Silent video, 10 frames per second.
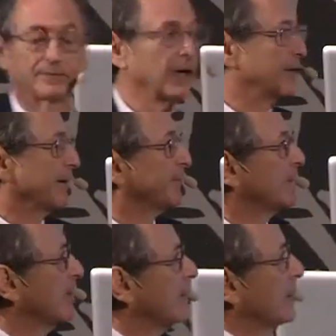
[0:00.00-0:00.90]
Okay,
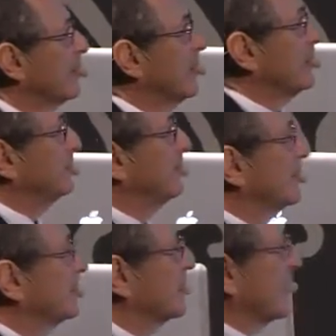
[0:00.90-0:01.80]

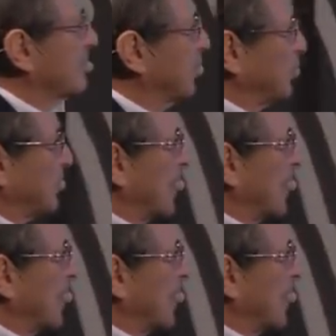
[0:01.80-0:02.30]
so I've told you